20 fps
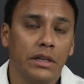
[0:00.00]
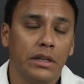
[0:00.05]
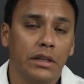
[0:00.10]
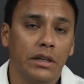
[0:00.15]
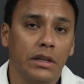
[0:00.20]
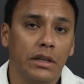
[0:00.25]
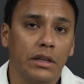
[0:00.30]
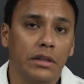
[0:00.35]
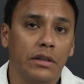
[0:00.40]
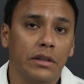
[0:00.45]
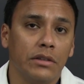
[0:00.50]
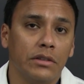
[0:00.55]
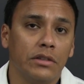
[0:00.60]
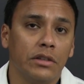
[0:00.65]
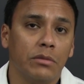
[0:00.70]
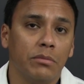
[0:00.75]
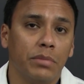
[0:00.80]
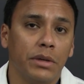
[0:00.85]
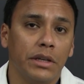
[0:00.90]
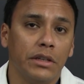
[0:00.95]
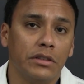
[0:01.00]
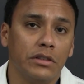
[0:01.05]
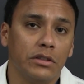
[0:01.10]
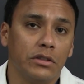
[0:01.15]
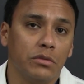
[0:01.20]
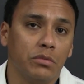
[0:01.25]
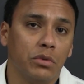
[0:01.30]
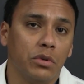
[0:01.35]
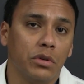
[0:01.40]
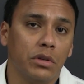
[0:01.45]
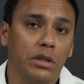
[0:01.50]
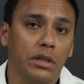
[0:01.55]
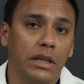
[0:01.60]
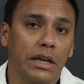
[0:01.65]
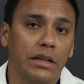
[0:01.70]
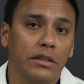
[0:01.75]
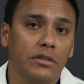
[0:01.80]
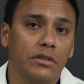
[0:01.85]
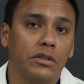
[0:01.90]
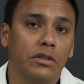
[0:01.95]
Then some patients will
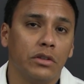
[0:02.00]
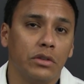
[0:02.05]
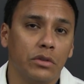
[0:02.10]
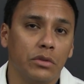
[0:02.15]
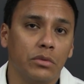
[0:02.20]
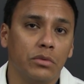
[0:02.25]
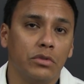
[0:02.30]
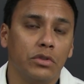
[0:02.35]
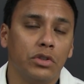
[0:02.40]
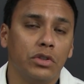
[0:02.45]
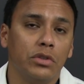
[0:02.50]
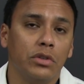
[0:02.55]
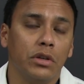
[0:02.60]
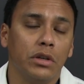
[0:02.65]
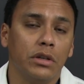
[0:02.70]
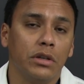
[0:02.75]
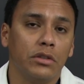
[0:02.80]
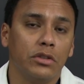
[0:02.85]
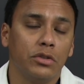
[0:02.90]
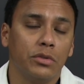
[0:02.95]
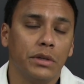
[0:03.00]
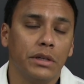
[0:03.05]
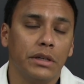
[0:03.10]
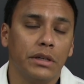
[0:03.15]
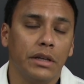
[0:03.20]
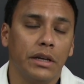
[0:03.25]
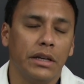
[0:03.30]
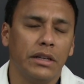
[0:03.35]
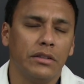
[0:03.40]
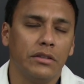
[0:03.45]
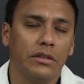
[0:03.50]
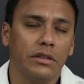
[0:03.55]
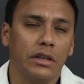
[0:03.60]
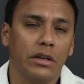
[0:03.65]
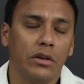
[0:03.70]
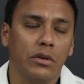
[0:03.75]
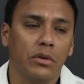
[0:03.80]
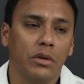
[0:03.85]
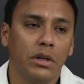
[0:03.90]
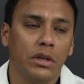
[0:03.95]
elect to treat an
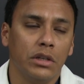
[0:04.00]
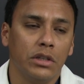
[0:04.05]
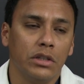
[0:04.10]
ACL